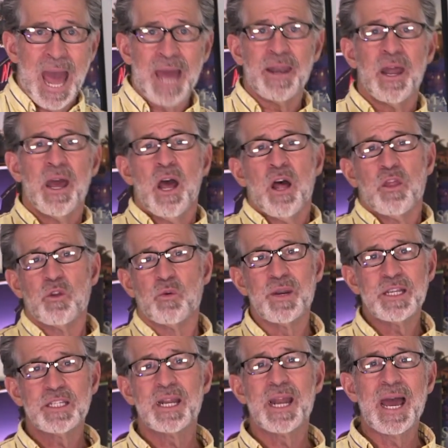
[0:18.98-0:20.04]
And the
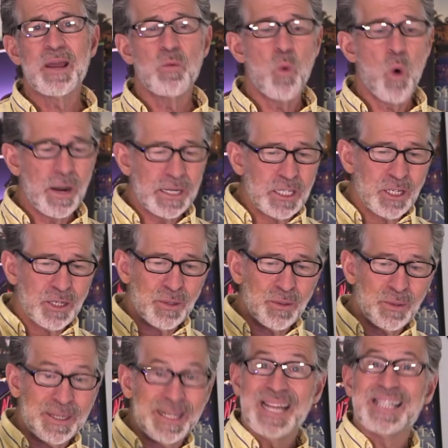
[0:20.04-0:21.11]
reason I wanted
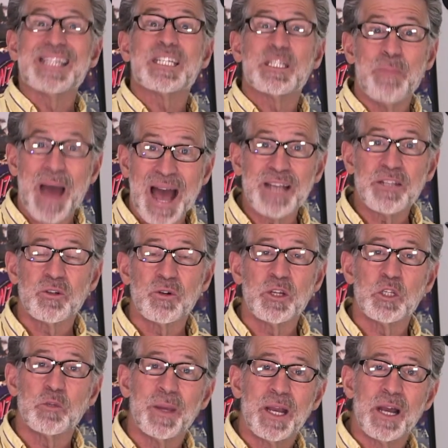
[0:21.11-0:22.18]
to get this mastered
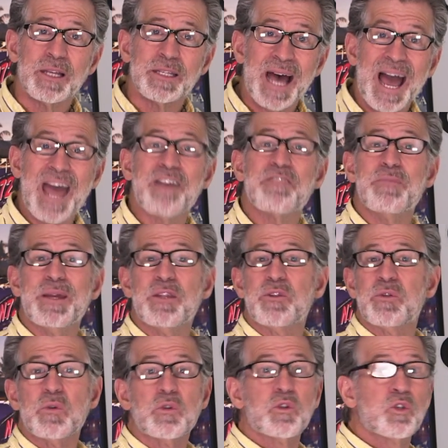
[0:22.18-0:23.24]
is because I have been
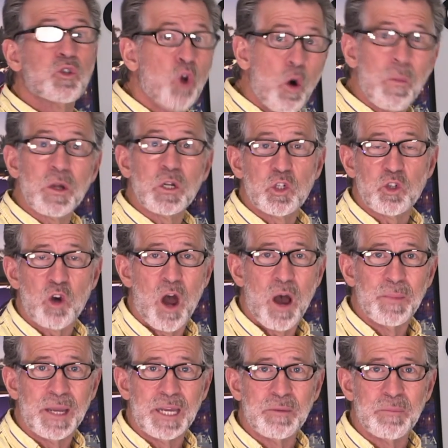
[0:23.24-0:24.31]
through so much
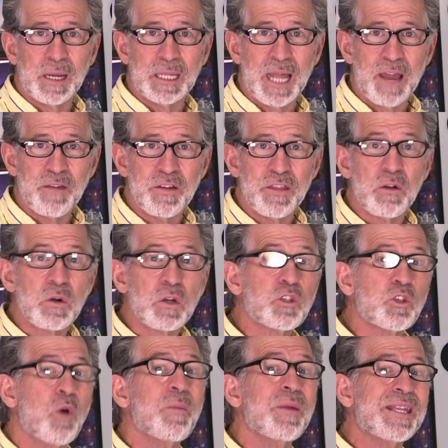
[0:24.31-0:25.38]
trauma in my life and there were
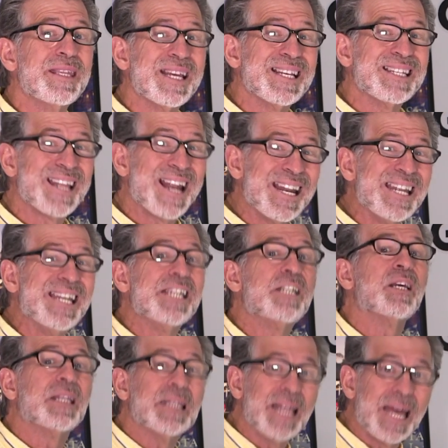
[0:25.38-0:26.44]
so many things that I needed
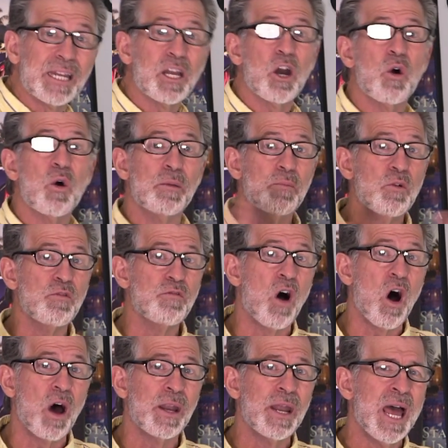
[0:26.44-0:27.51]
to let go and move
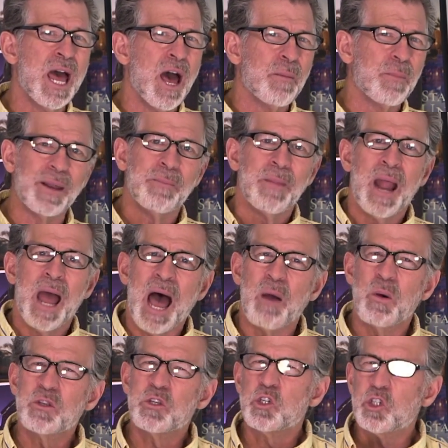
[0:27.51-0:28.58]
on, but I
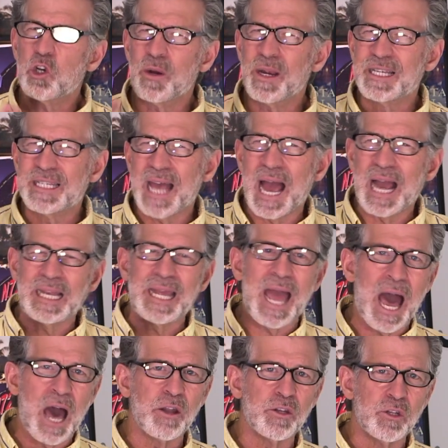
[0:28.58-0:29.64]
wasn't sure exactly
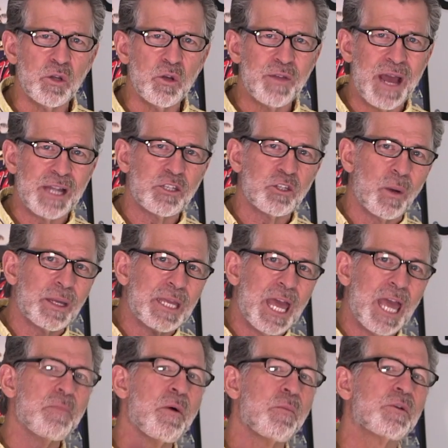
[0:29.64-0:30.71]
how to do that, so I
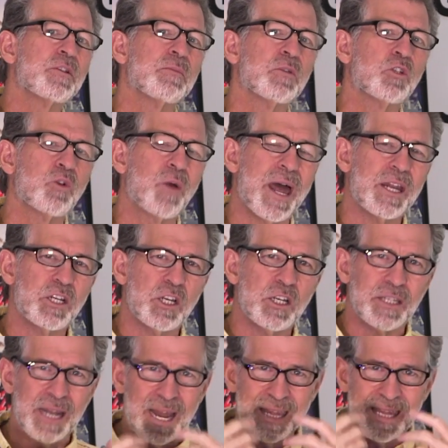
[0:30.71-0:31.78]
came up with some
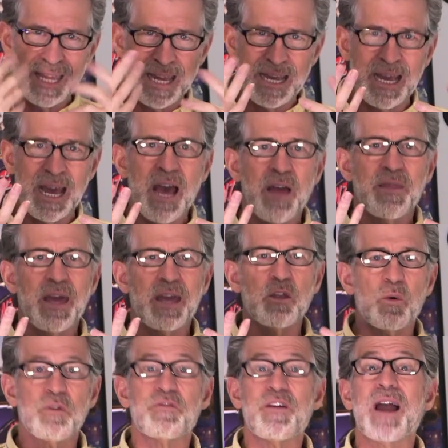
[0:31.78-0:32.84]
strategies that I think that
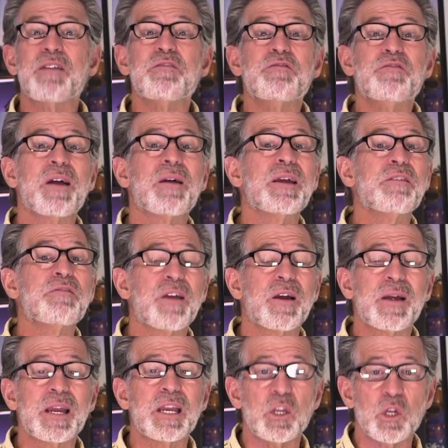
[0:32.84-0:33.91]
you will find very
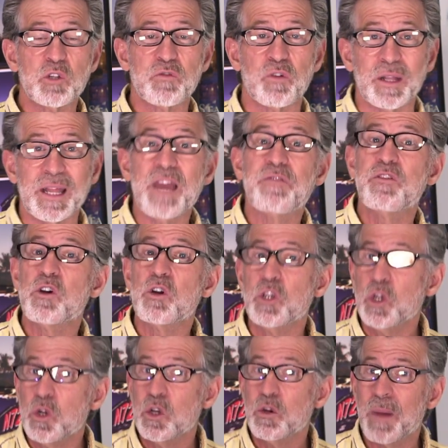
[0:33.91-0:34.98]
very useful. If you're
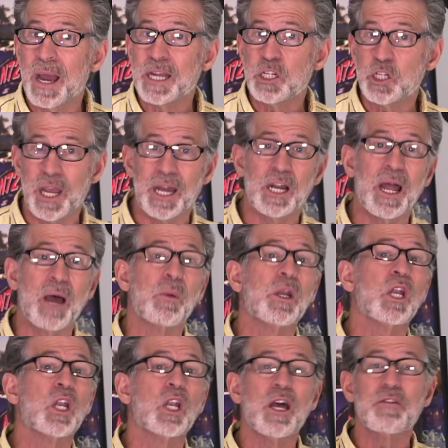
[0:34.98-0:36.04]
new to my channel, I
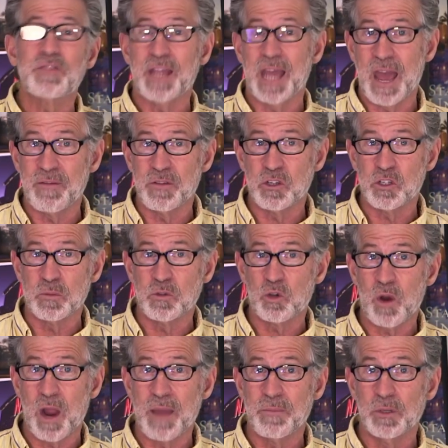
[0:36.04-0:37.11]
would love to have you
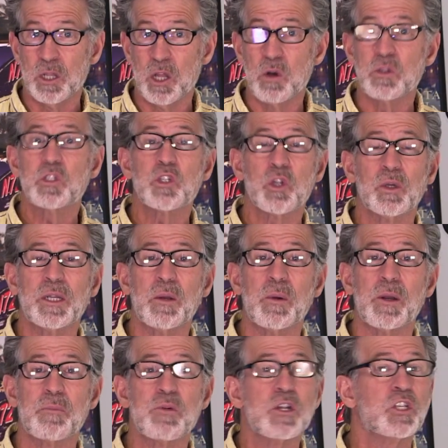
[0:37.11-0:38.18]
subscribe below. It certainly
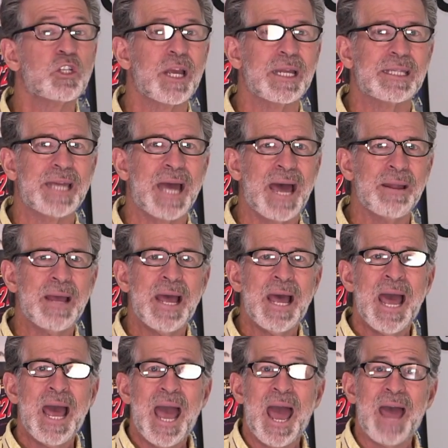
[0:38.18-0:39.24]
would appreciate that.
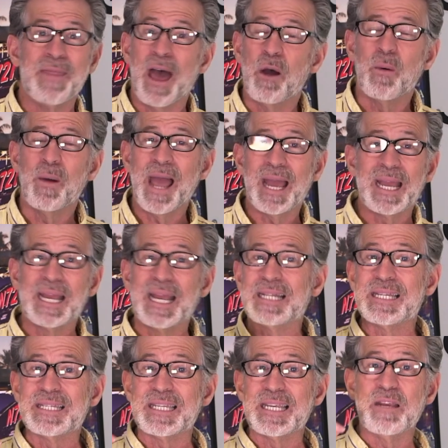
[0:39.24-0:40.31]
And that way I can
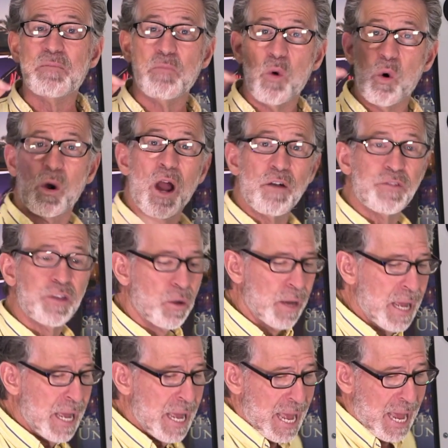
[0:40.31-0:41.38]
get to see more of you.
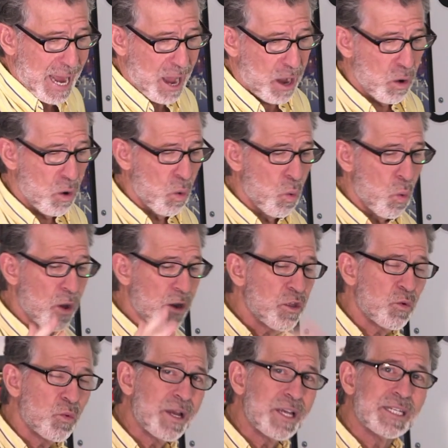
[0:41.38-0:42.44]
Now, one of
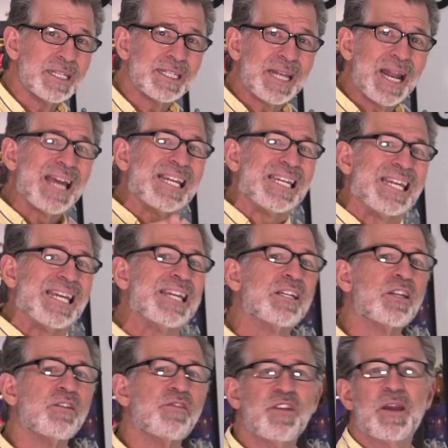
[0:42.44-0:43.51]
the reasons that I
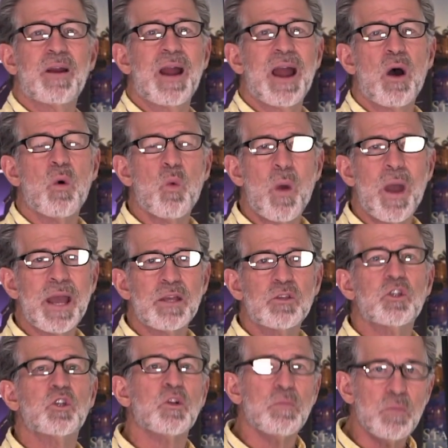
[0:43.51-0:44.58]
needed to figure out
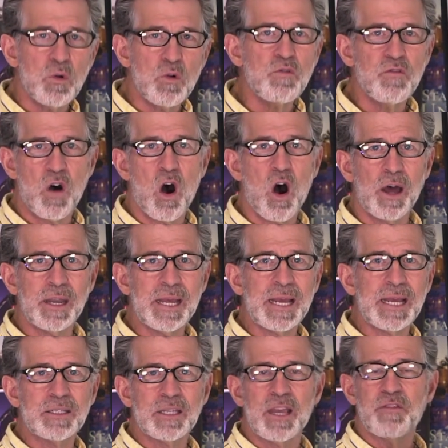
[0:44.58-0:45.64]
ways to move on
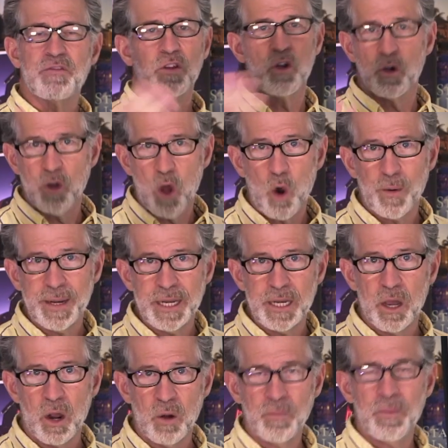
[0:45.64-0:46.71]
is if you don't already
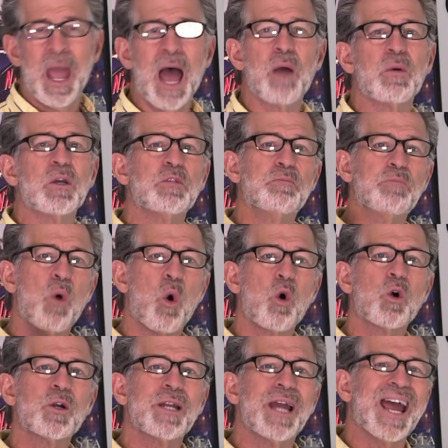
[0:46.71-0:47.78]
know, I was
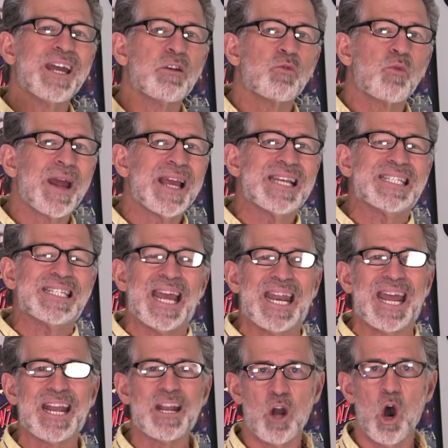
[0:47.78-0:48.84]
born born and raised
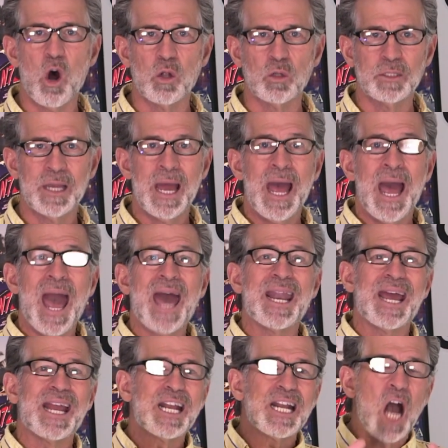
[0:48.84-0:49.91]
in a cult,
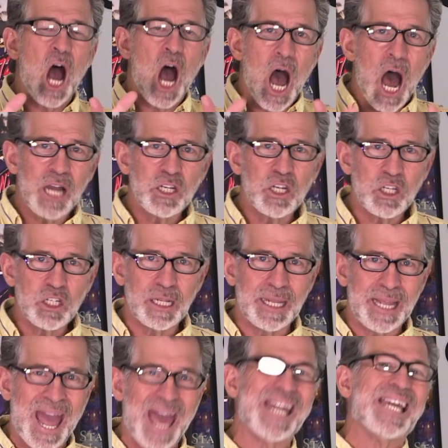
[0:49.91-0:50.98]
and I
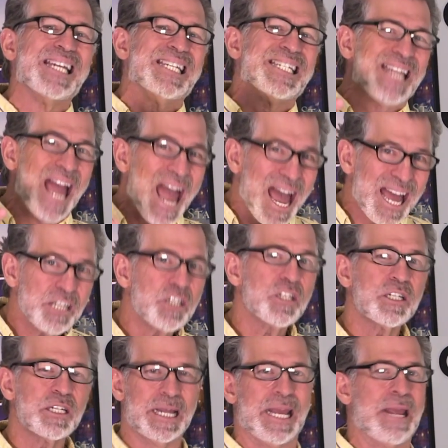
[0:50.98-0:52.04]
consciously and
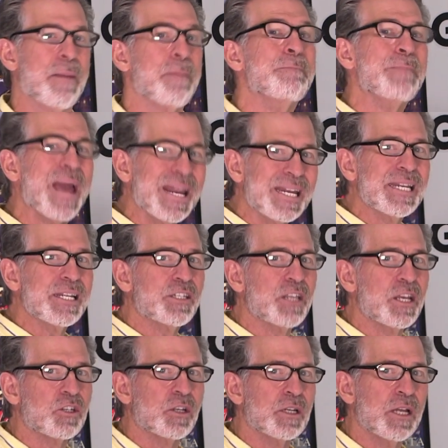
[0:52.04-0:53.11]
intentionally made a
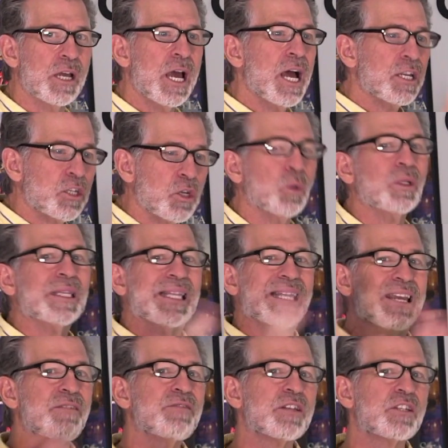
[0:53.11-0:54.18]
decision to
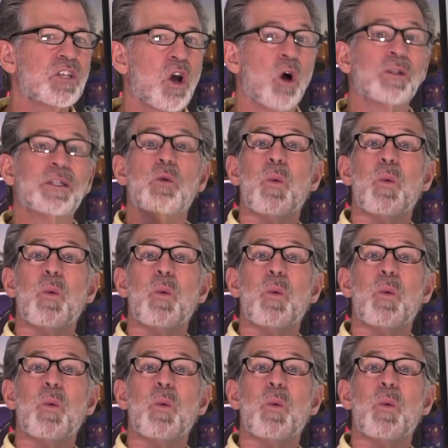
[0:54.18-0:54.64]
leave this cult.